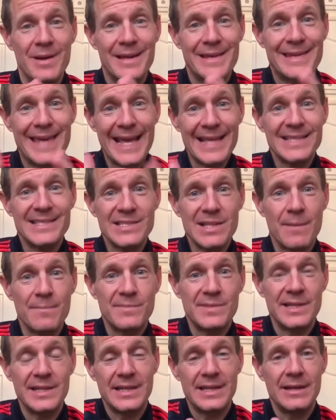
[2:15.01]
get
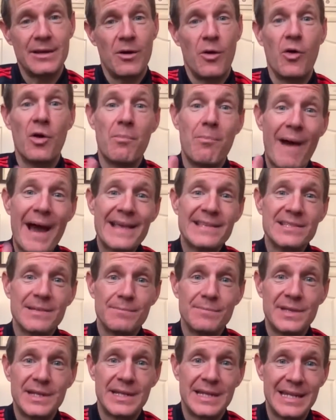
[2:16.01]
something or buy
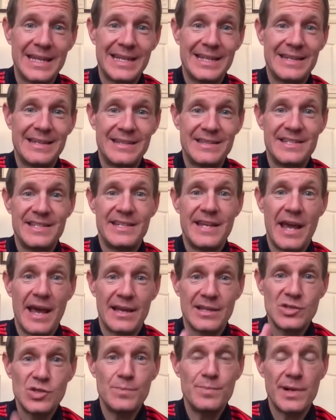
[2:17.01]
something in the
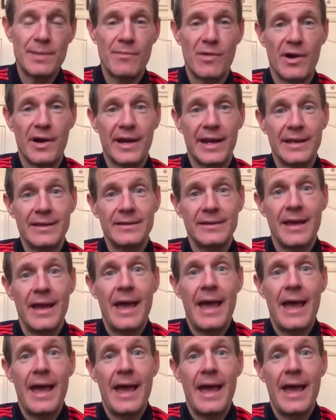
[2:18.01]
supermarket,